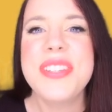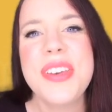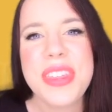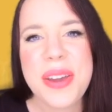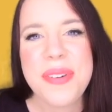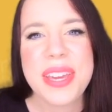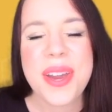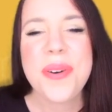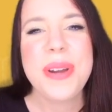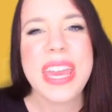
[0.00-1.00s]
So there we
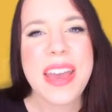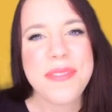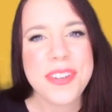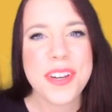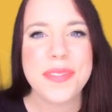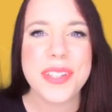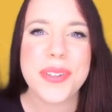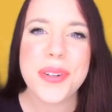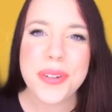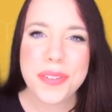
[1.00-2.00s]
go, we have covered
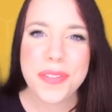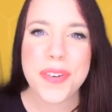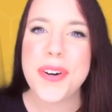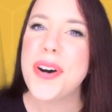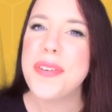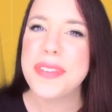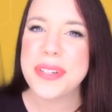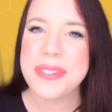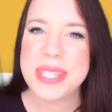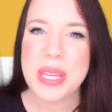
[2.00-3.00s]
all 4 of
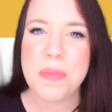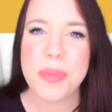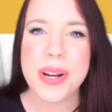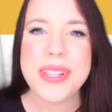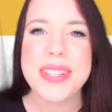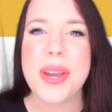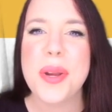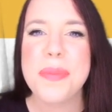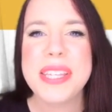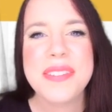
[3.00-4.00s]
those tip bots. I
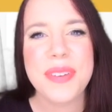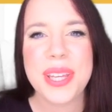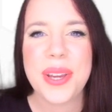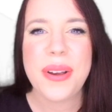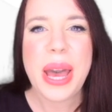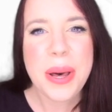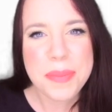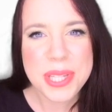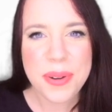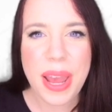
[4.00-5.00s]
hope this video
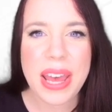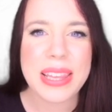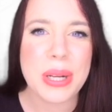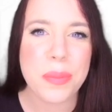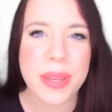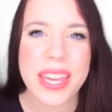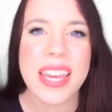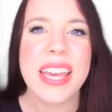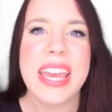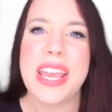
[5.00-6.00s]
helps you out a little bit
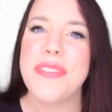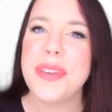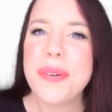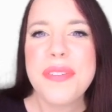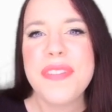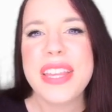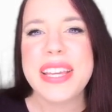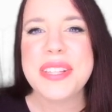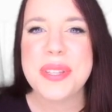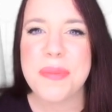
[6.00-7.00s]
if you are
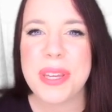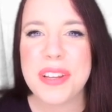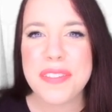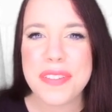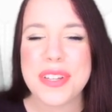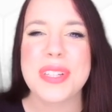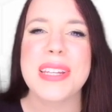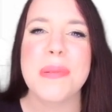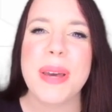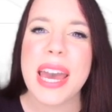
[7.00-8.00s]
feeling some
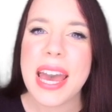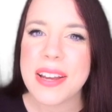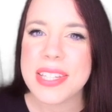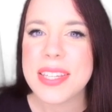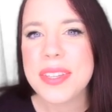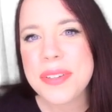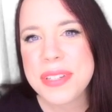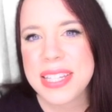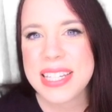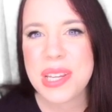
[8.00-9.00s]
confusion about how to
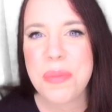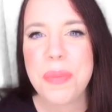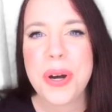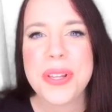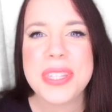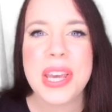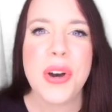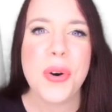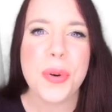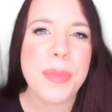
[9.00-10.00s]
use the tip bots,
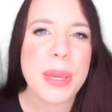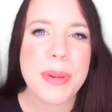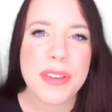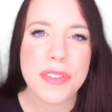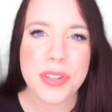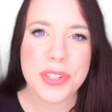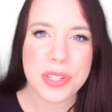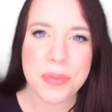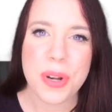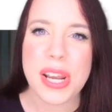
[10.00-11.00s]
or maybe if you
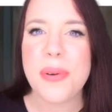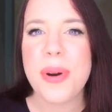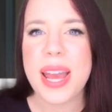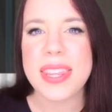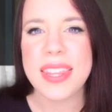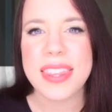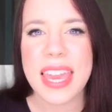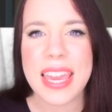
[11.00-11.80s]
just weren't aware that